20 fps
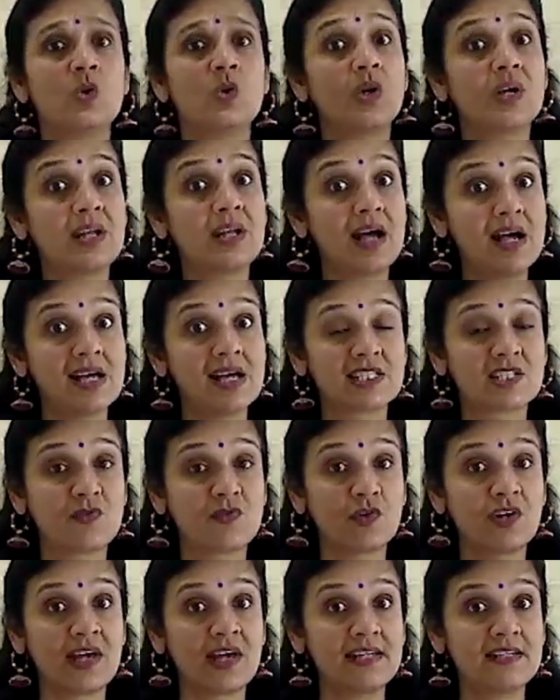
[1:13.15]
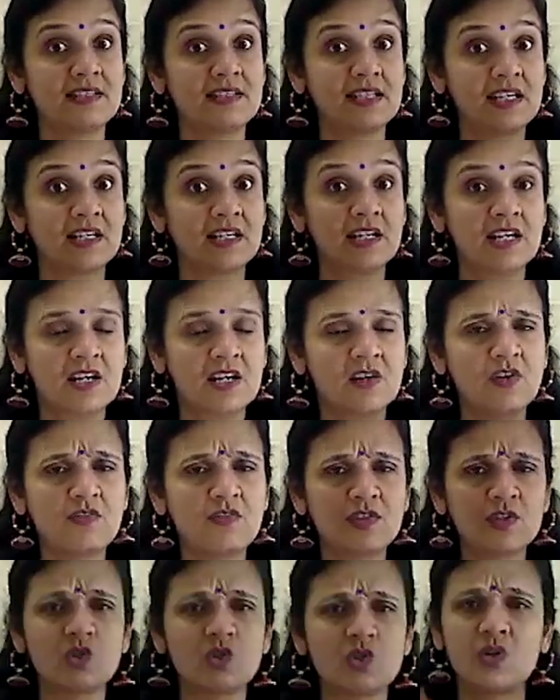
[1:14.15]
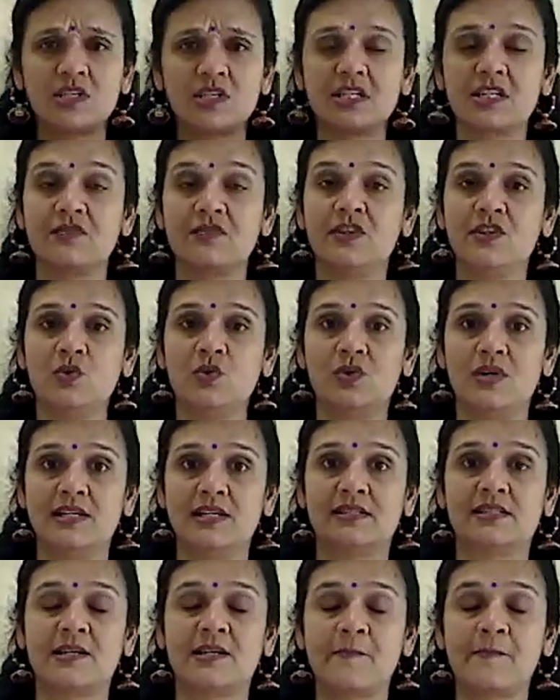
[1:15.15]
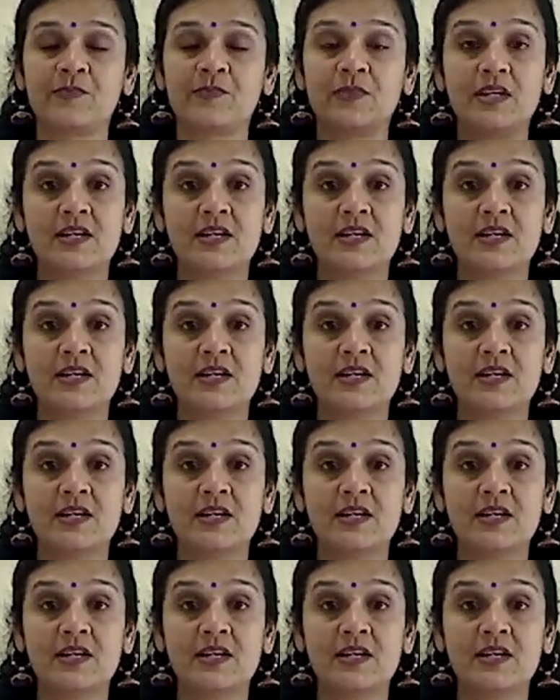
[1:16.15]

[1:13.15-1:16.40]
You can ask for anything. We will do whatever you ask.